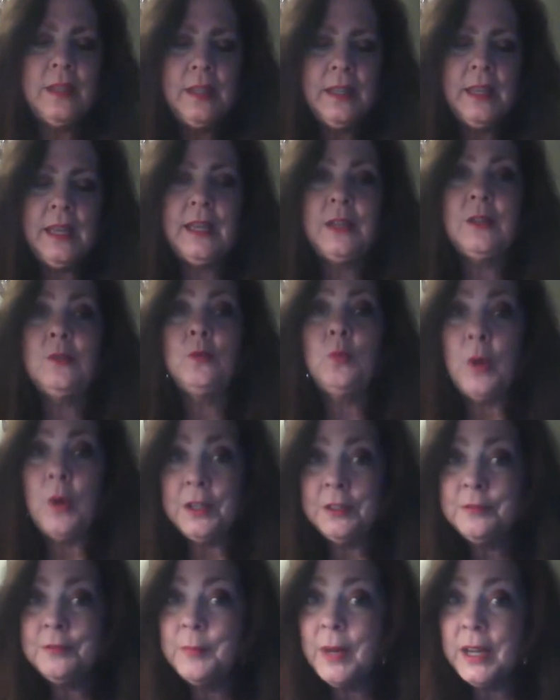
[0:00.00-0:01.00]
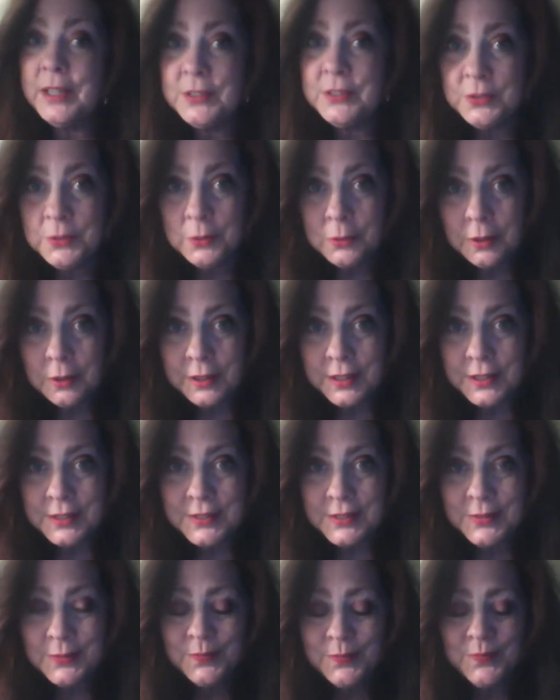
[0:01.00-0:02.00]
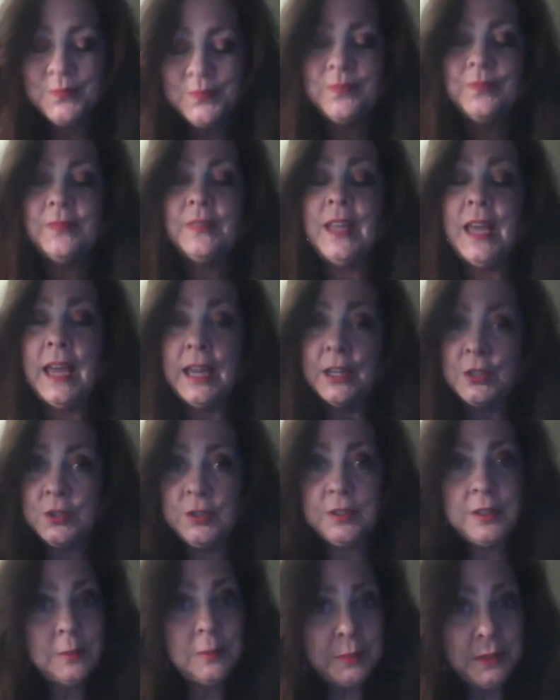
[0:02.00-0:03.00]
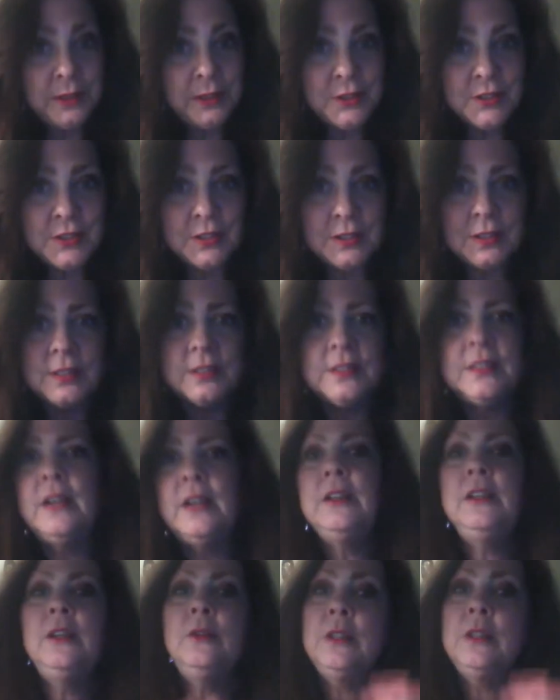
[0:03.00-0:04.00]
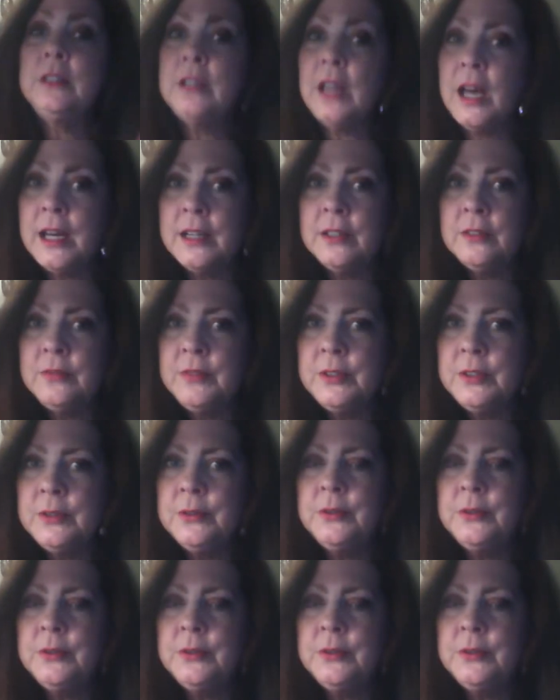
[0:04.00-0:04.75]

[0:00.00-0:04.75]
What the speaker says: And one of my stories actually appears in this. Now I know a lot of you